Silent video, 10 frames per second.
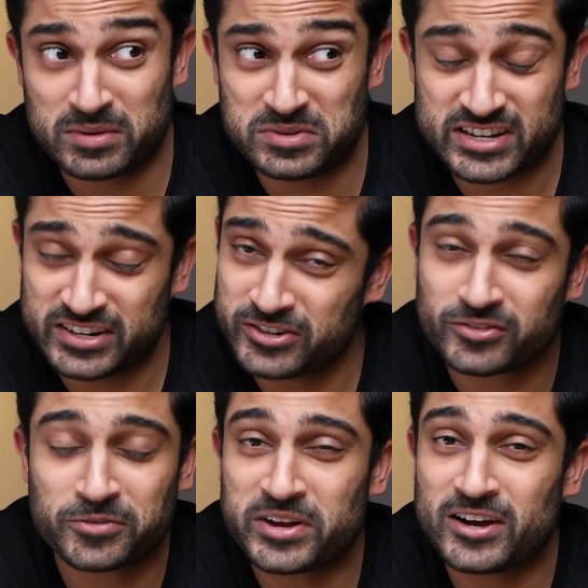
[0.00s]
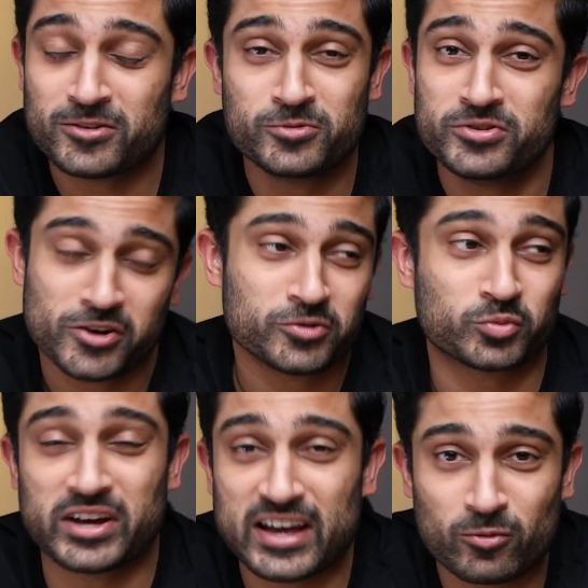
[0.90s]
maybe 10 years from now, who
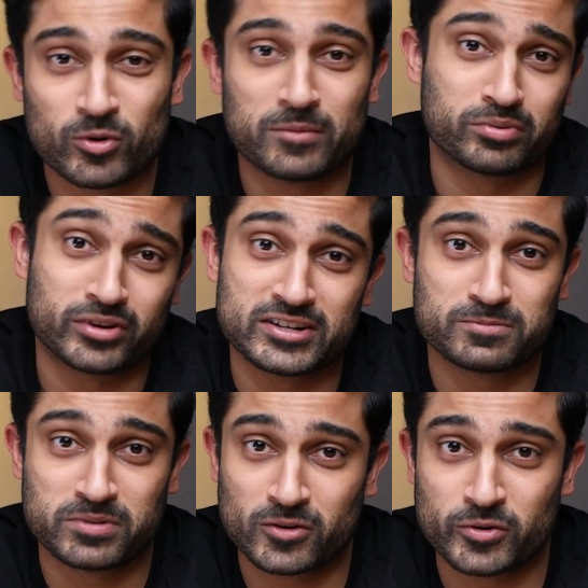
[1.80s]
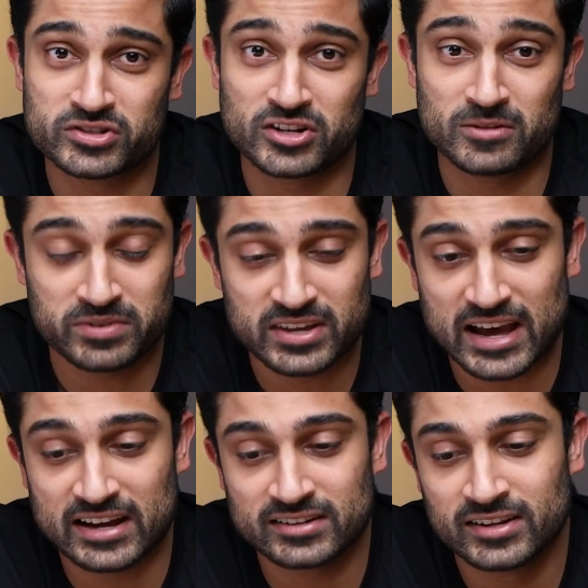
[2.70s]
knows at what price Bitcoin's gonna
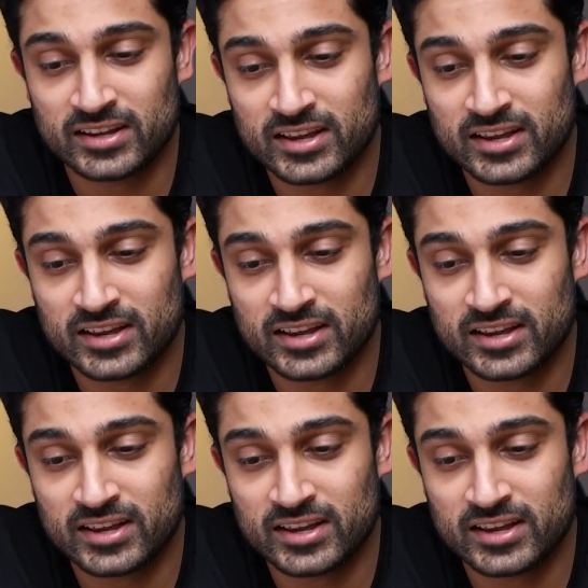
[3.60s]
be at.